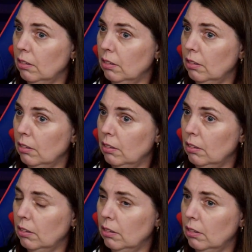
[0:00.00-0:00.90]

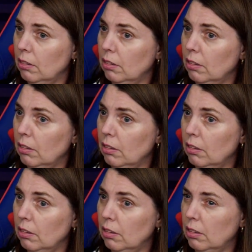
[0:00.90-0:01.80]

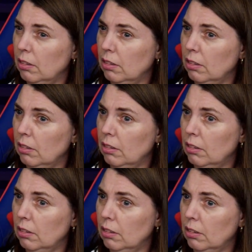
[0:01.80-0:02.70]

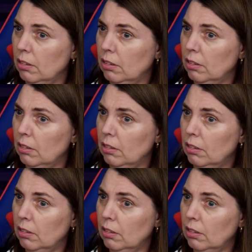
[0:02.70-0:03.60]
The person shown says nothing.